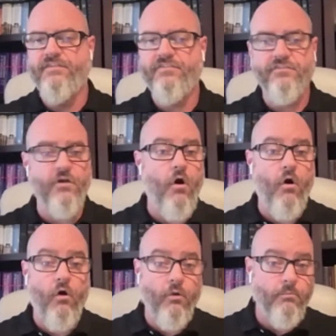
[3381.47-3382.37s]
this is
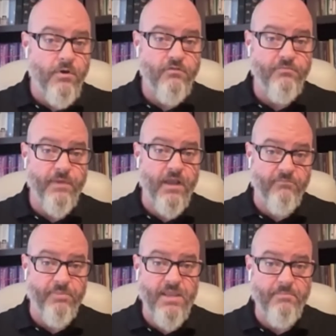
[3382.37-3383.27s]
a whole
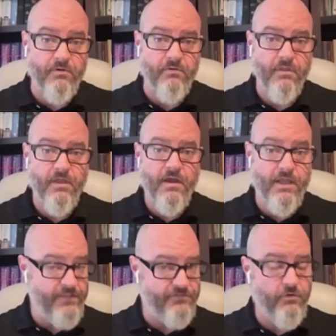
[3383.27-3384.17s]
movement of people
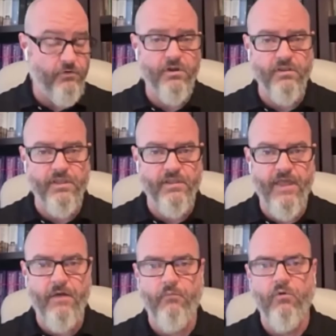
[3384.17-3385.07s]

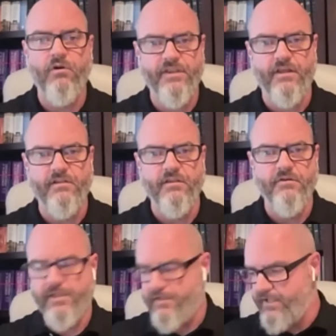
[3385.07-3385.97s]
historically that weren't
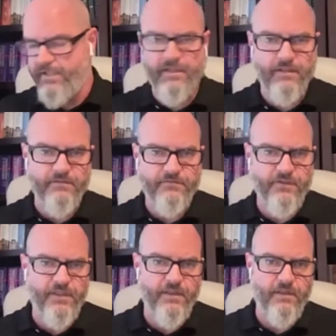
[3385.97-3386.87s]
included in
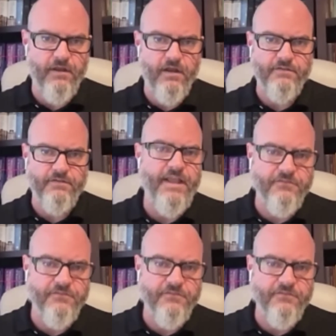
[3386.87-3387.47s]
say uh,